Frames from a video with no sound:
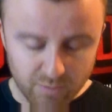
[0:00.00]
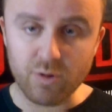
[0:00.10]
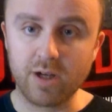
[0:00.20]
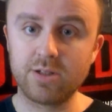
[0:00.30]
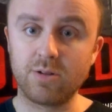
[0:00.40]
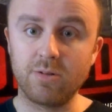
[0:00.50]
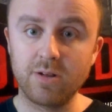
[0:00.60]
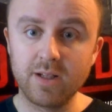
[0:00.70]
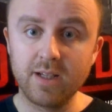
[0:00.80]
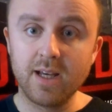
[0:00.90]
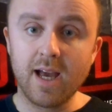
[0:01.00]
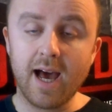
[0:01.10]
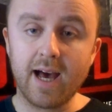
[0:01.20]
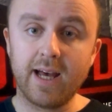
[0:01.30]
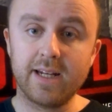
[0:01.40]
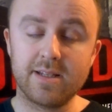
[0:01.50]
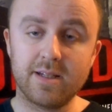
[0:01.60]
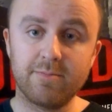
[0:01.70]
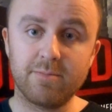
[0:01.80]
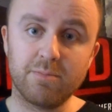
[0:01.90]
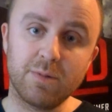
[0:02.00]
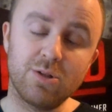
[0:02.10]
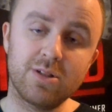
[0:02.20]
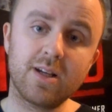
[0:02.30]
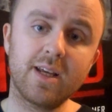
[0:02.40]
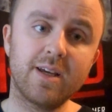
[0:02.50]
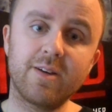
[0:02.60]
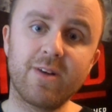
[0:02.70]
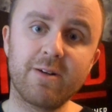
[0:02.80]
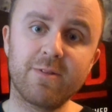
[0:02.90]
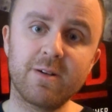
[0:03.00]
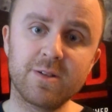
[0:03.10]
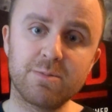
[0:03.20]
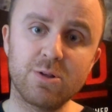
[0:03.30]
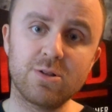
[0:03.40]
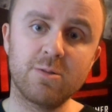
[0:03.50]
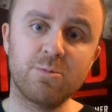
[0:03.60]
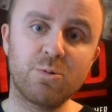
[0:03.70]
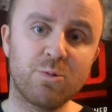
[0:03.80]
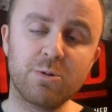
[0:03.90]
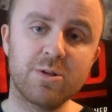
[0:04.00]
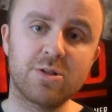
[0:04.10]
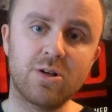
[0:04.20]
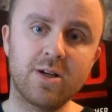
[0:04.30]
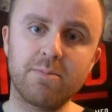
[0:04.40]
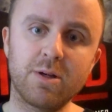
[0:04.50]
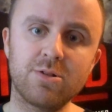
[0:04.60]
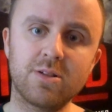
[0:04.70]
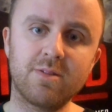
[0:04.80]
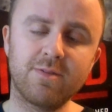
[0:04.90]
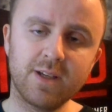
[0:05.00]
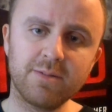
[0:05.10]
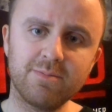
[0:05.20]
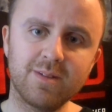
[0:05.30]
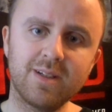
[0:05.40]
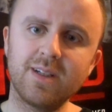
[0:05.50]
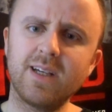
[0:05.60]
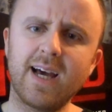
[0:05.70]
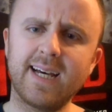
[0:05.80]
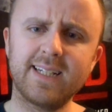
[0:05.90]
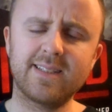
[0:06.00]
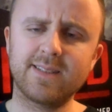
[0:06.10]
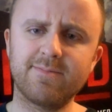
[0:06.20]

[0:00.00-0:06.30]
Russell, and mostly that was mostly what we saw in most of the film. And